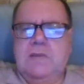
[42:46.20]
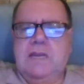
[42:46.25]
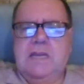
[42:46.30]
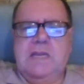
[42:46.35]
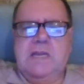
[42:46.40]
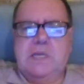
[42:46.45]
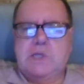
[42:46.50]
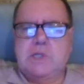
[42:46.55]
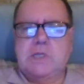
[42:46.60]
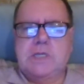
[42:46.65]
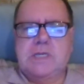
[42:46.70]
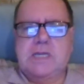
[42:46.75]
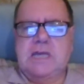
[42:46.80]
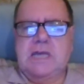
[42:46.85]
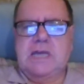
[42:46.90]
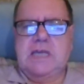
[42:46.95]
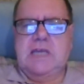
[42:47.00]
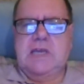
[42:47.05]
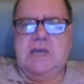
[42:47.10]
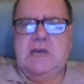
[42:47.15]
addition, and
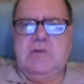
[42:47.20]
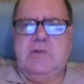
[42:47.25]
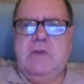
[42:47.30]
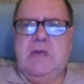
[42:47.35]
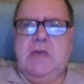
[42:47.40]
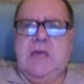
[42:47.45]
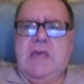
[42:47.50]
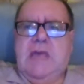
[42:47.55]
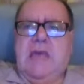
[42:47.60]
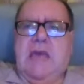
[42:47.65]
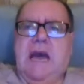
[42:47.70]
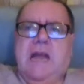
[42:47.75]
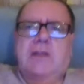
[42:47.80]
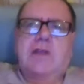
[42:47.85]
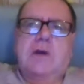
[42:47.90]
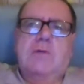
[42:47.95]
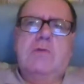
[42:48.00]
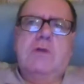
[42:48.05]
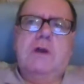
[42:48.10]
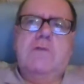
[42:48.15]
that. I
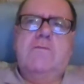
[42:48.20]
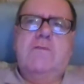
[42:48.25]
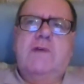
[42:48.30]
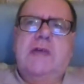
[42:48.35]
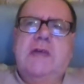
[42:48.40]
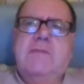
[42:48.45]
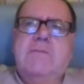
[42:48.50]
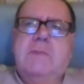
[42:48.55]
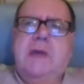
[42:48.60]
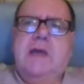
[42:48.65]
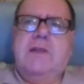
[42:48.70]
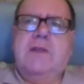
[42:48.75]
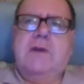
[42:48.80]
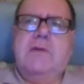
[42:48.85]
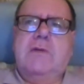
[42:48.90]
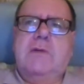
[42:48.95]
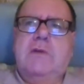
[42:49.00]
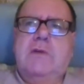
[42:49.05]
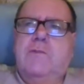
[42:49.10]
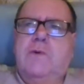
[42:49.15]
don't know
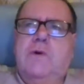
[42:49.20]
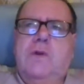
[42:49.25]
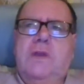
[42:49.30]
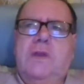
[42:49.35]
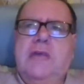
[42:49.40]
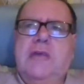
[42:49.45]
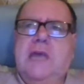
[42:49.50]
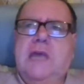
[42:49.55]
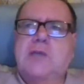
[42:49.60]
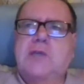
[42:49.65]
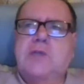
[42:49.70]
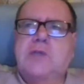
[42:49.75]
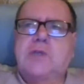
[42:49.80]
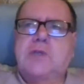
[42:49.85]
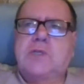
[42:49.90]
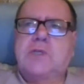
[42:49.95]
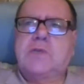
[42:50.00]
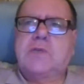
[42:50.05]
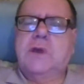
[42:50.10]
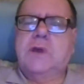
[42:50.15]
if all the
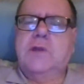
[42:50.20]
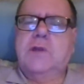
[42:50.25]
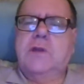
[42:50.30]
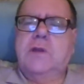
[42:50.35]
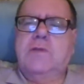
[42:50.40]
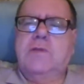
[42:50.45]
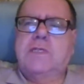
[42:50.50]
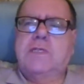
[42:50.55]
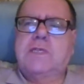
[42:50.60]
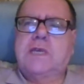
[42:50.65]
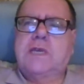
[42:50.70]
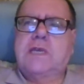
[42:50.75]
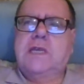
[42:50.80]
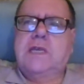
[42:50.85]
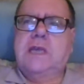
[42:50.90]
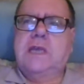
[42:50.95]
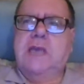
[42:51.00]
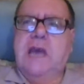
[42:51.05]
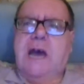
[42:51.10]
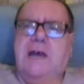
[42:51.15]
extras. I don't know if there's
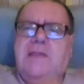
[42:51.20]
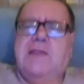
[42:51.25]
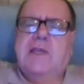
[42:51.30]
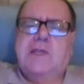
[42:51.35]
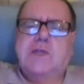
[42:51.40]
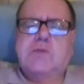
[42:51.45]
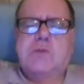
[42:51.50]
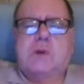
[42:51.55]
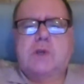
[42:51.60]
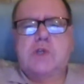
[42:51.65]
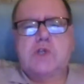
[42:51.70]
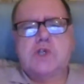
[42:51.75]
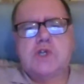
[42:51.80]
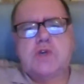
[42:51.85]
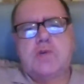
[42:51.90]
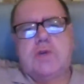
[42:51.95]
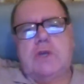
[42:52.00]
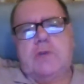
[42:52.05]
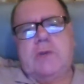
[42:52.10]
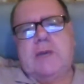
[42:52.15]
any. I think there's one or
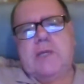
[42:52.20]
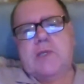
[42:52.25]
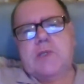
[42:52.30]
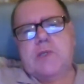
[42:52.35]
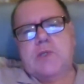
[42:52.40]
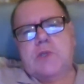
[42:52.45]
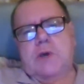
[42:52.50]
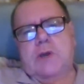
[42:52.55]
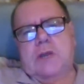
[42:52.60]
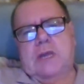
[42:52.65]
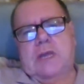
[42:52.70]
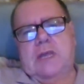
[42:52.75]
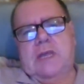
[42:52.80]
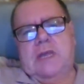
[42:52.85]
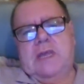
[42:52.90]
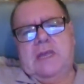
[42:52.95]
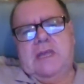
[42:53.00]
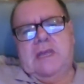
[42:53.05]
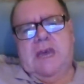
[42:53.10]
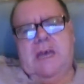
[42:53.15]
two new extras on it.
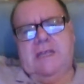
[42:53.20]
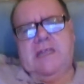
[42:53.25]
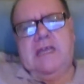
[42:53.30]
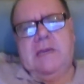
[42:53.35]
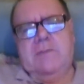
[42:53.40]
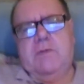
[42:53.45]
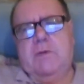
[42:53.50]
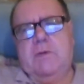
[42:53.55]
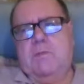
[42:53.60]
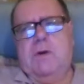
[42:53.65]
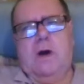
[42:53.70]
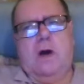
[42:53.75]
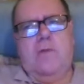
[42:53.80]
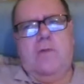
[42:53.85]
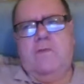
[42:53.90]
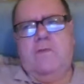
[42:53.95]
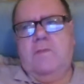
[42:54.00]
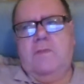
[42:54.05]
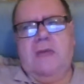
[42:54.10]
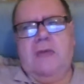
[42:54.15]
I think, but
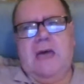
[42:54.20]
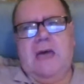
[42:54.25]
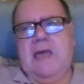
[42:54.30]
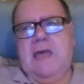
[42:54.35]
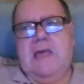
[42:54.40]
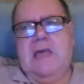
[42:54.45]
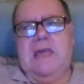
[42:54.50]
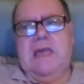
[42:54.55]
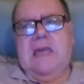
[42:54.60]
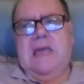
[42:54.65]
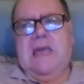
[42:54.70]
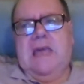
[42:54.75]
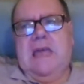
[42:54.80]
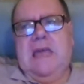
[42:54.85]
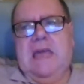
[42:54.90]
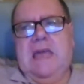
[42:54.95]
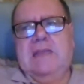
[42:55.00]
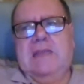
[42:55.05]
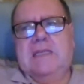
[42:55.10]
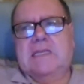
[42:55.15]
apart from that,
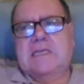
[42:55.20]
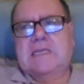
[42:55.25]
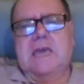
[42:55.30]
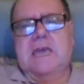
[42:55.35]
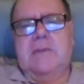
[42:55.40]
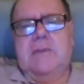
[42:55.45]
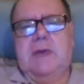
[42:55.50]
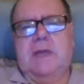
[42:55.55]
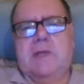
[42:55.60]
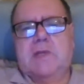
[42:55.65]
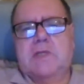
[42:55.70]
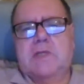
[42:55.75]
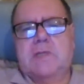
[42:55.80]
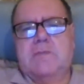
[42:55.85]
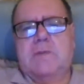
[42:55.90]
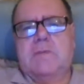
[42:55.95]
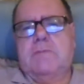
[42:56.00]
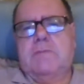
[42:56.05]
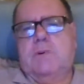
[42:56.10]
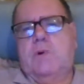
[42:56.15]
the same extras
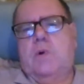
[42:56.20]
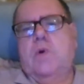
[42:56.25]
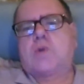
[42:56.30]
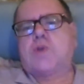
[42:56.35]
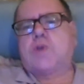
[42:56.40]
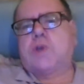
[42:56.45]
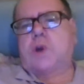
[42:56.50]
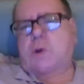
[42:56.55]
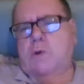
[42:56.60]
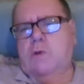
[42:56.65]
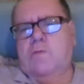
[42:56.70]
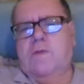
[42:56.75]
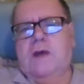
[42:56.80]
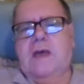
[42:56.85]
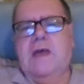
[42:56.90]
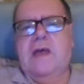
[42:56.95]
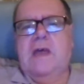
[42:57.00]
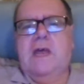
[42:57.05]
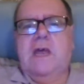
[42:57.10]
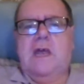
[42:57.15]
have been ported
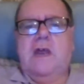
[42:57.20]
over